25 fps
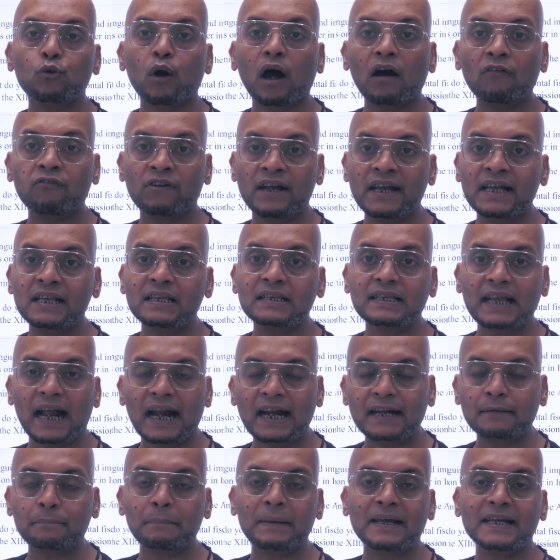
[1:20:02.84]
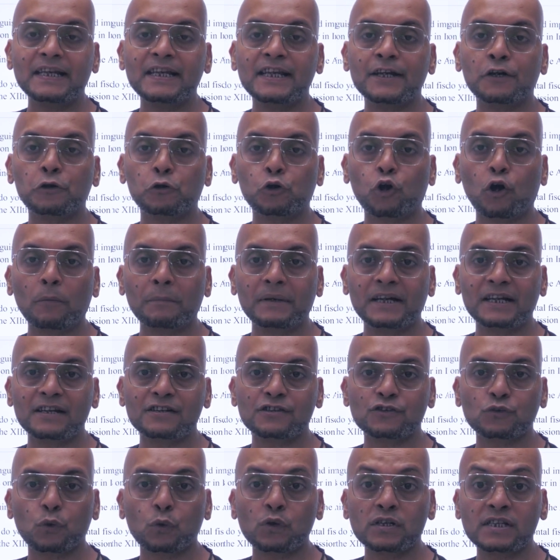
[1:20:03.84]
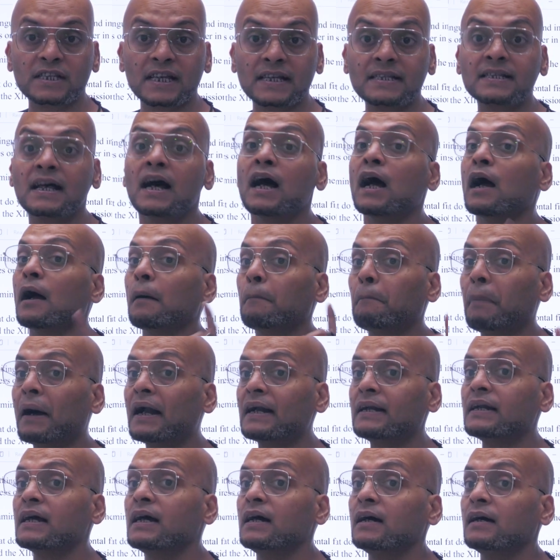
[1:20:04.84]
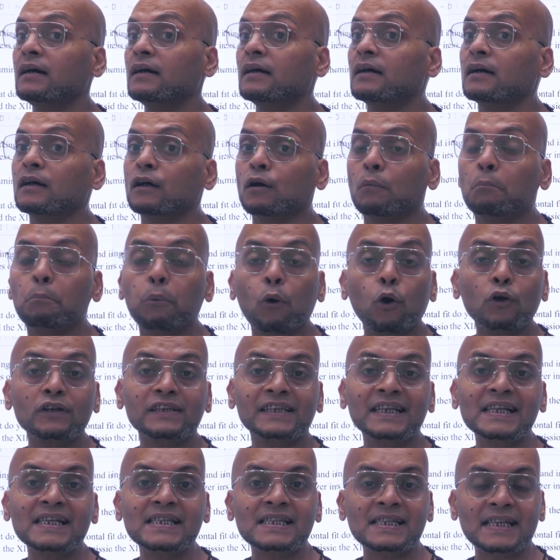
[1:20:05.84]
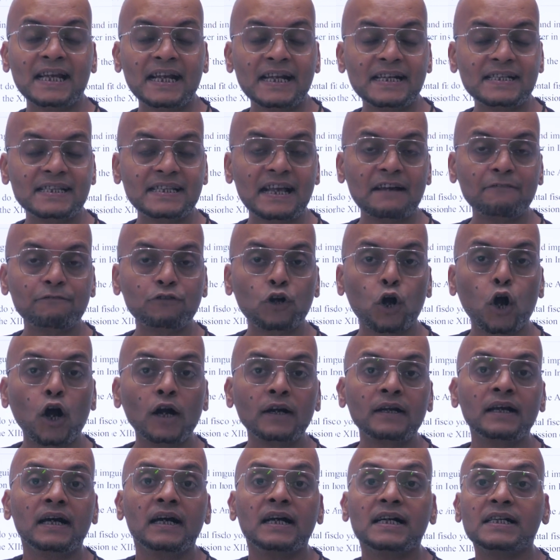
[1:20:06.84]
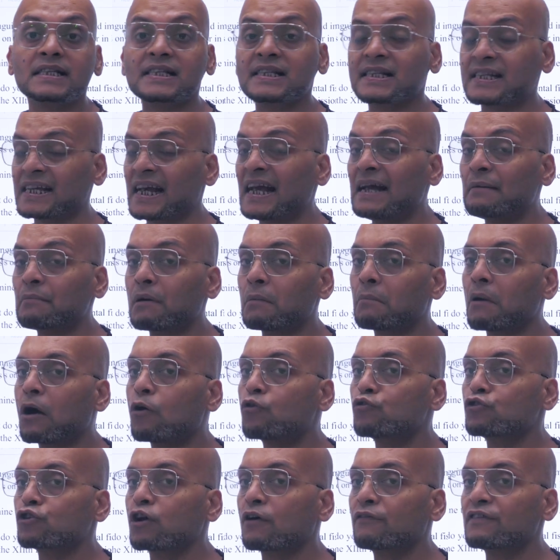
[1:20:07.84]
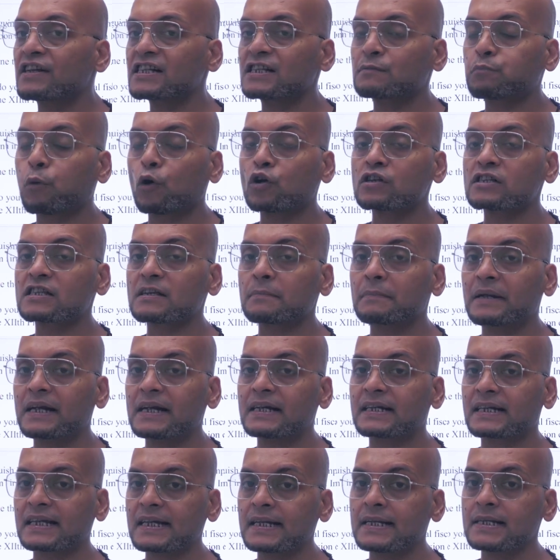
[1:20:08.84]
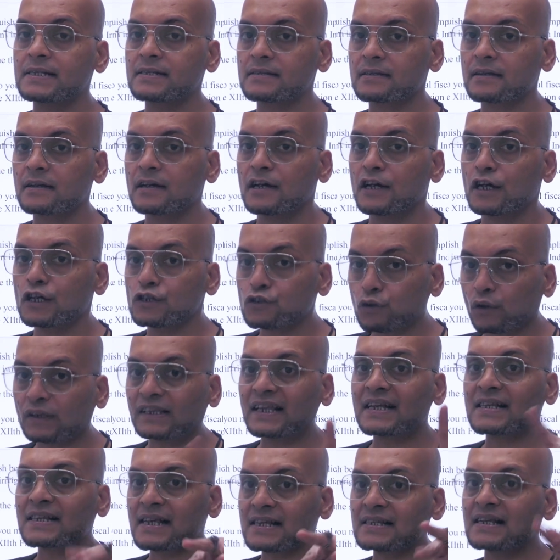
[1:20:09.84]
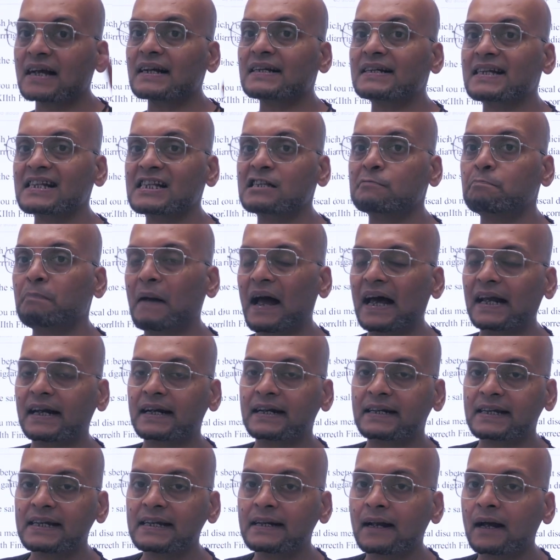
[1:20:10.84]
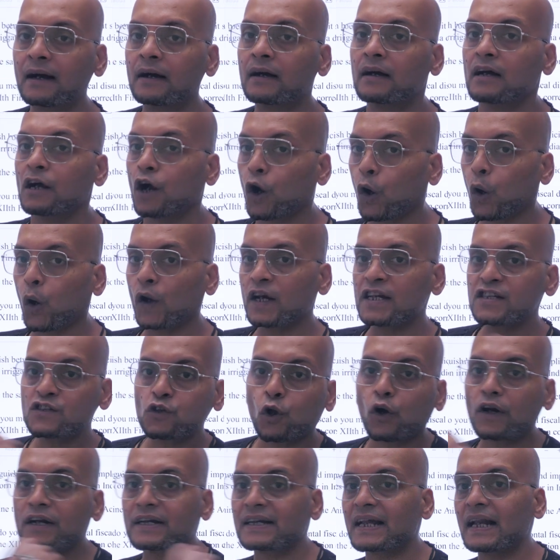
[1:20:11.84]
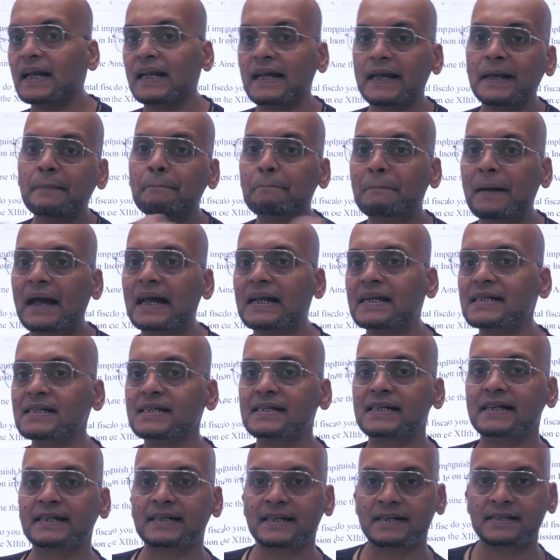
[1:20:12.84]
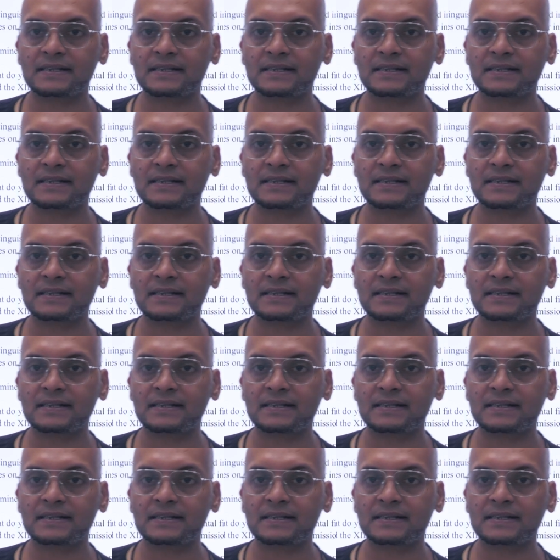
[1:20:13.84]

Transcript: to avail that many economic resources, but both the states have got same amount of responsibilities so this is a disparity, na horizontal imbalance it